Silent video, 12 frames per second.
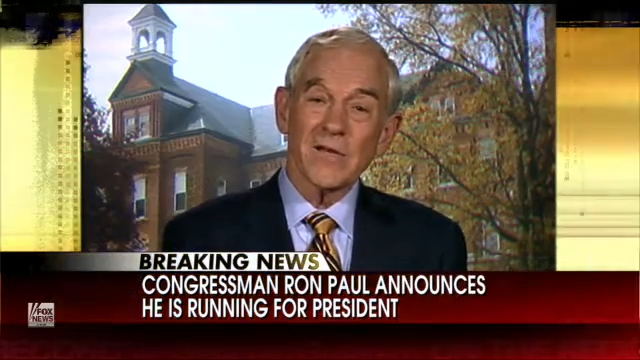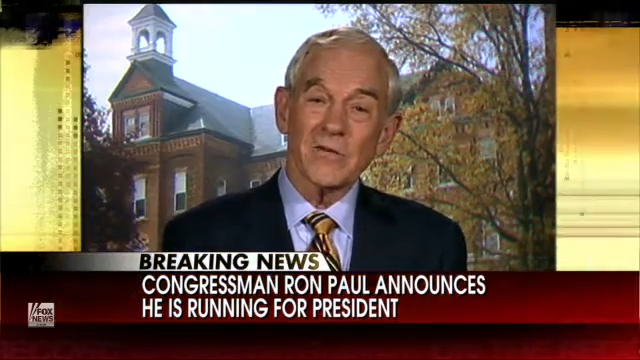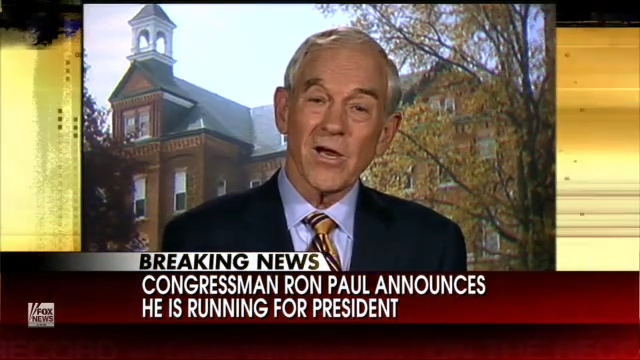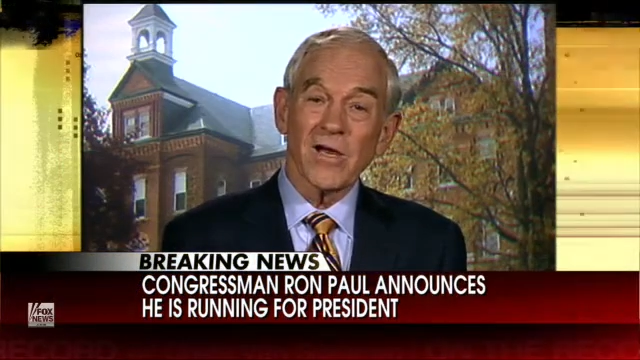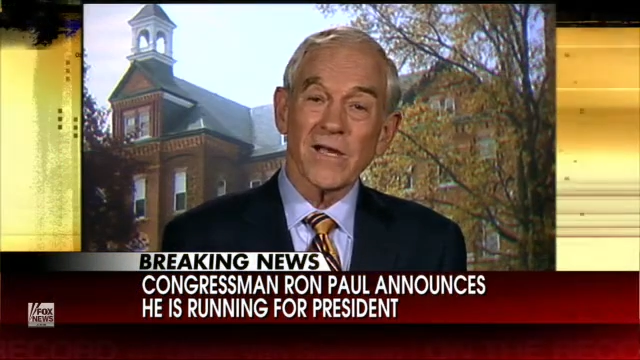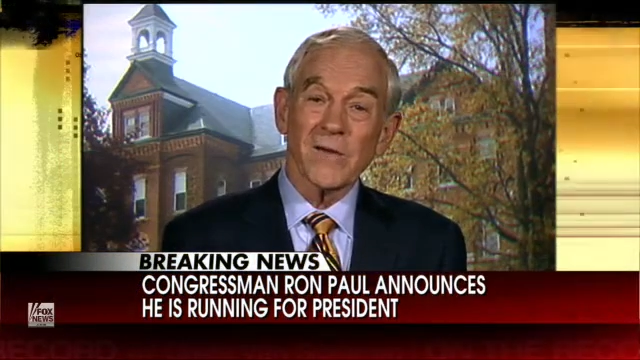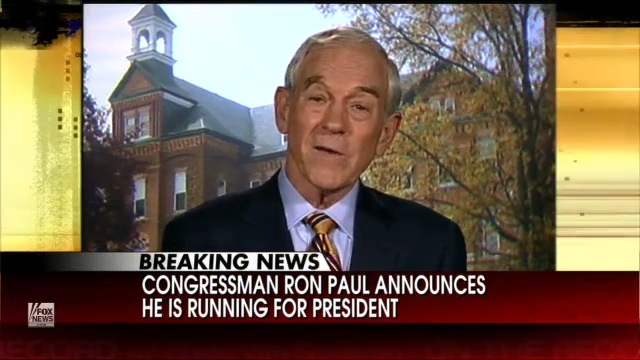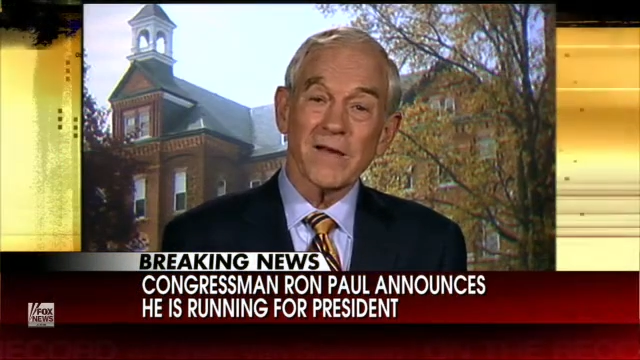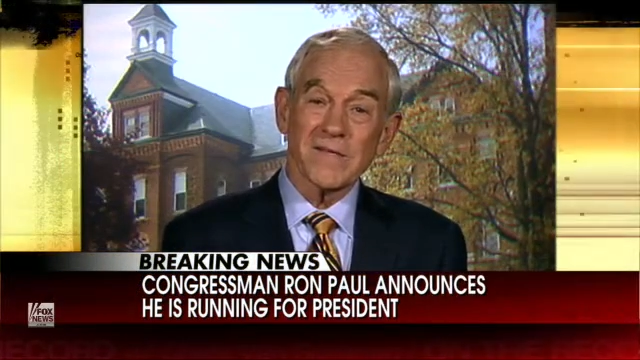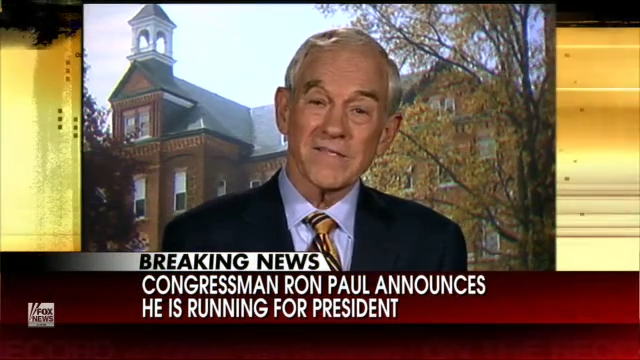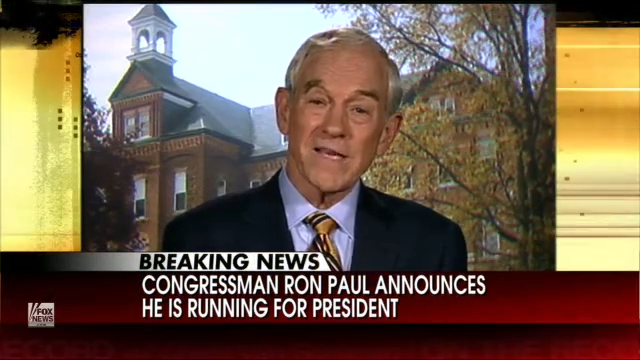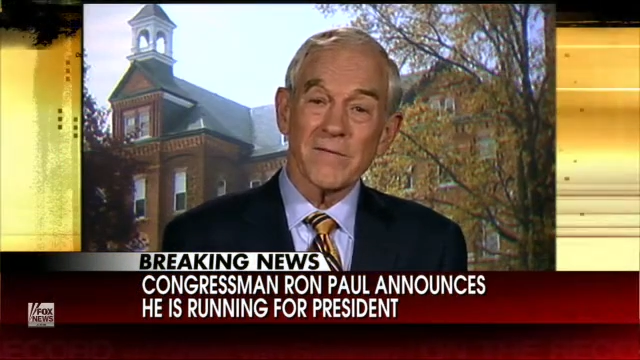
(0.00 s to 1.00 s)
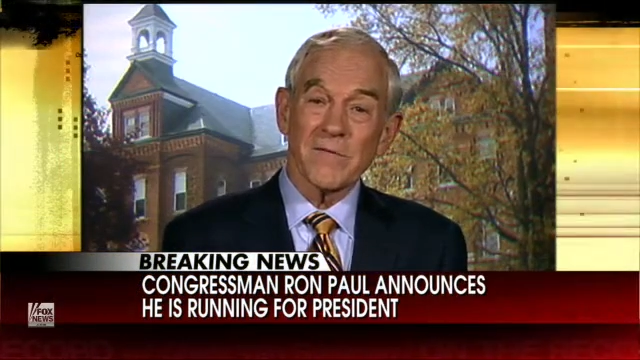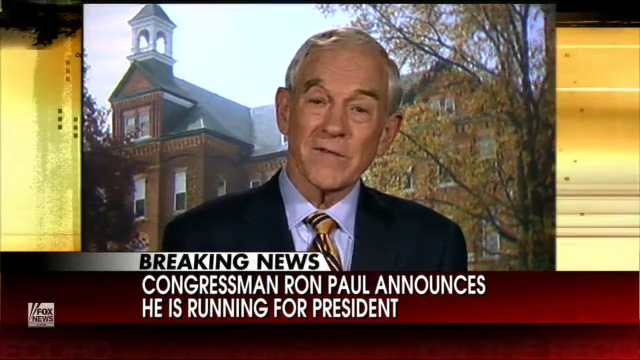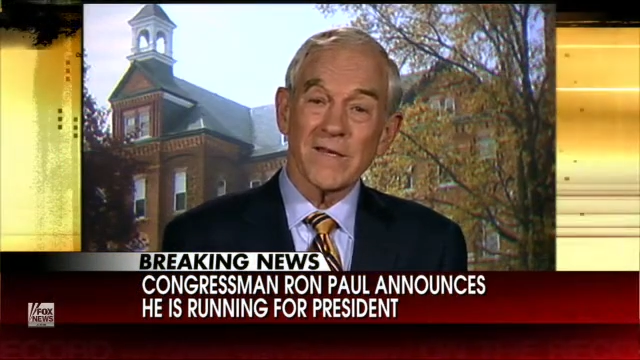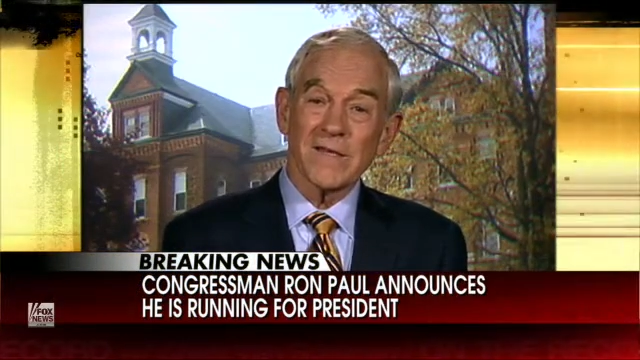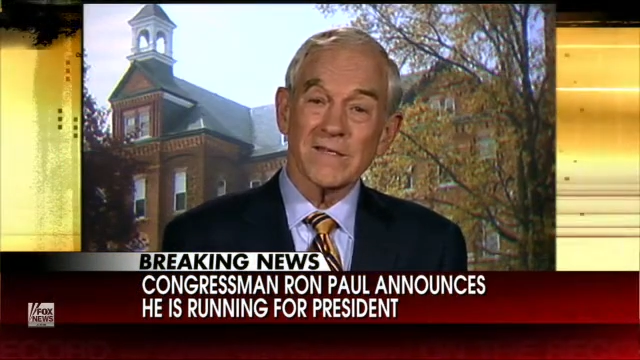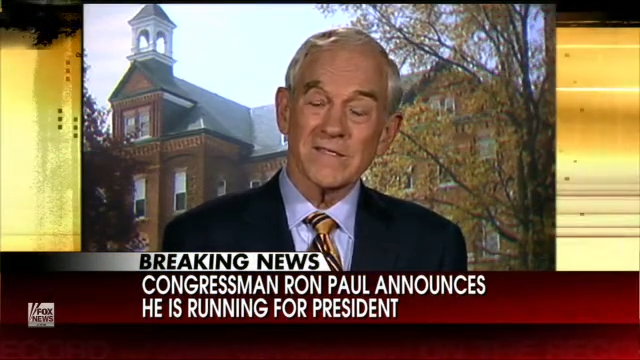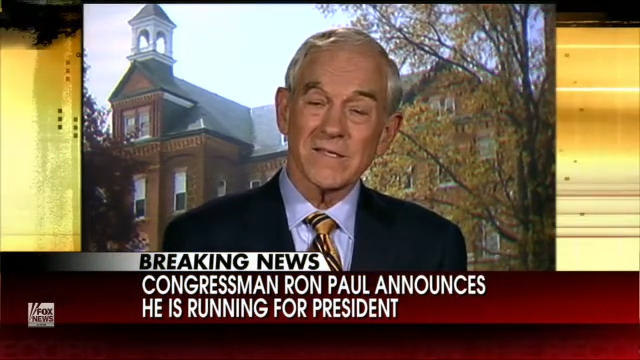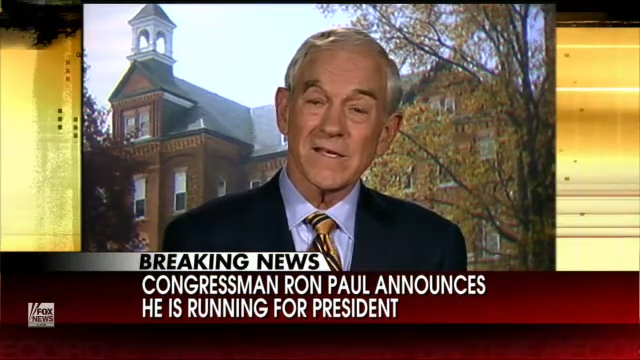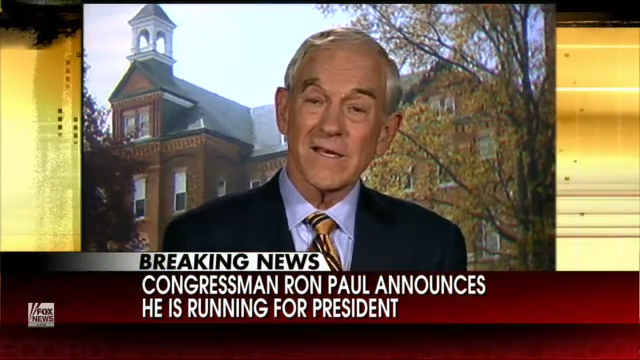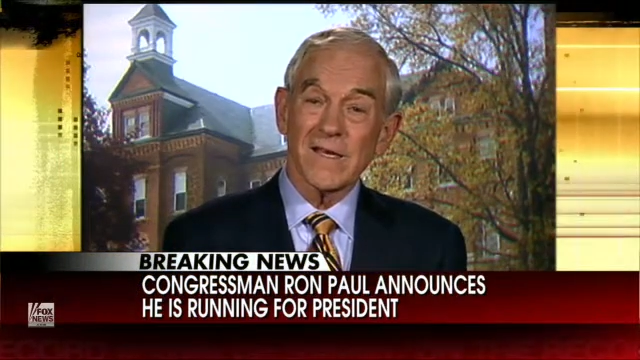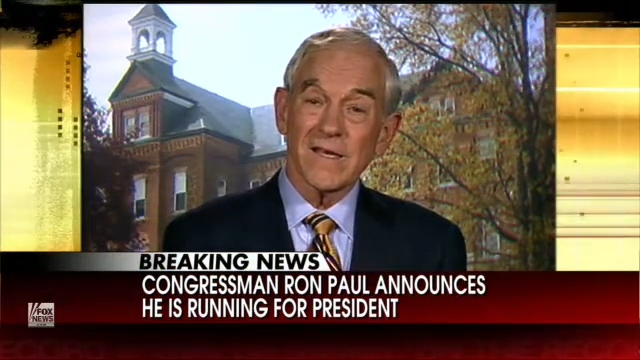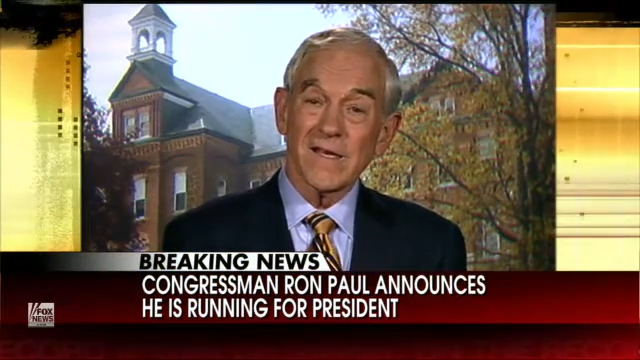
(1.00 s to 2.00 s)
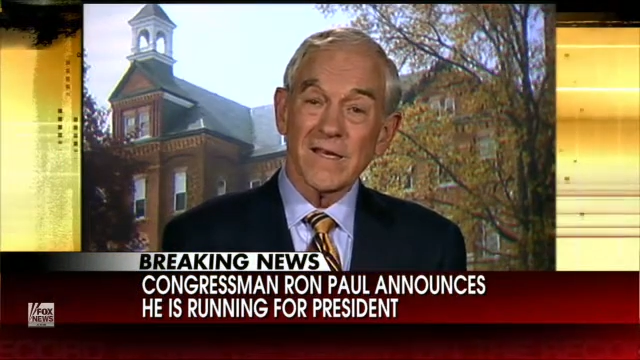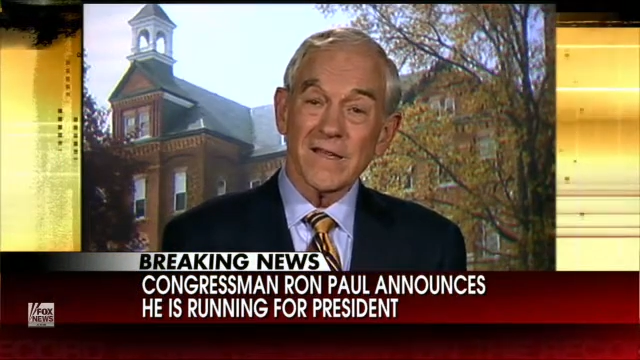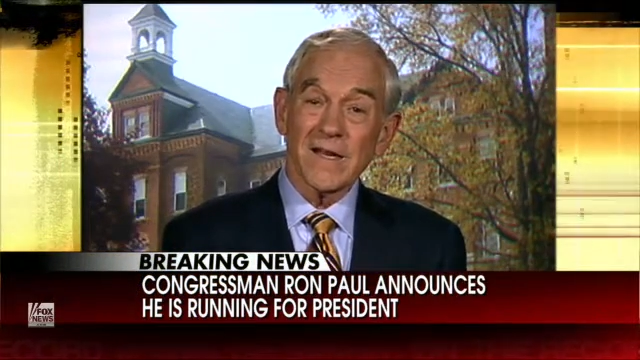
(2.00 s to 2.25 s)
talking about the same things that